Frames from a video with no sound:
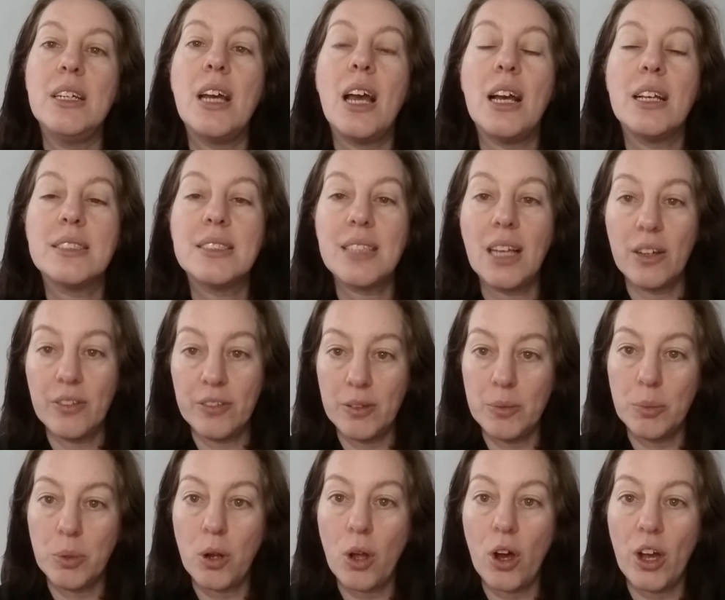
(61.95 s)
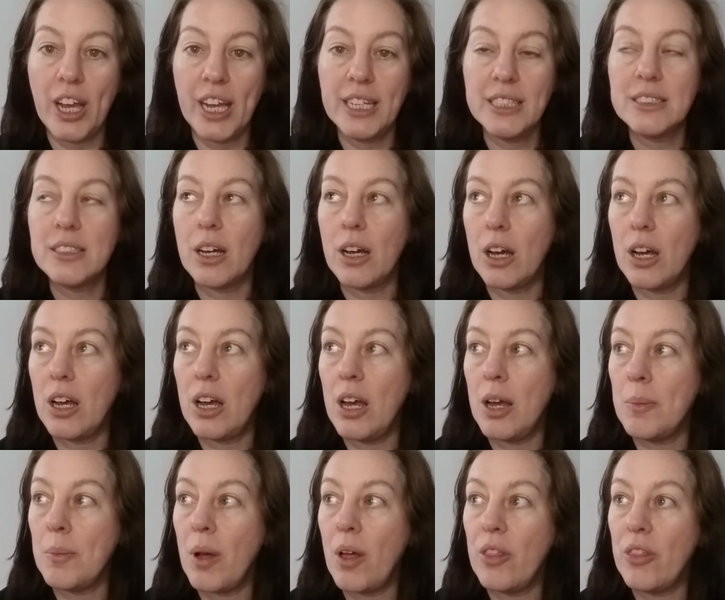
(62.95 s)
as self-employed
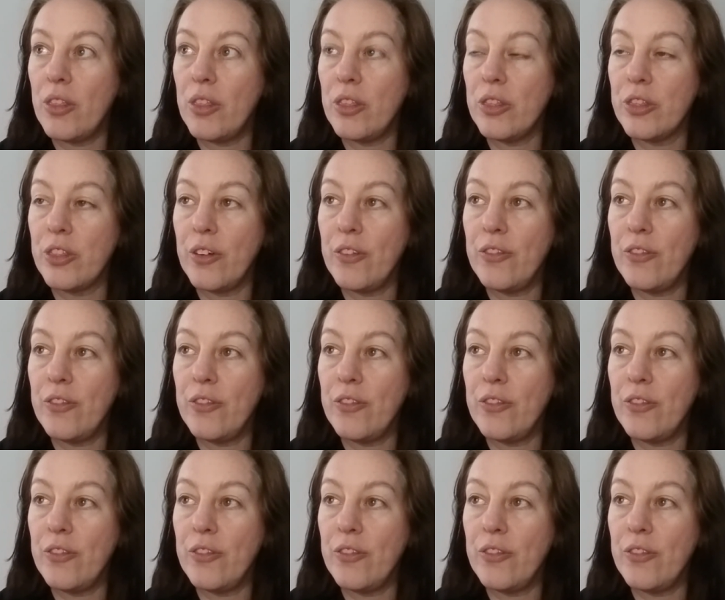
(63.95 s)
the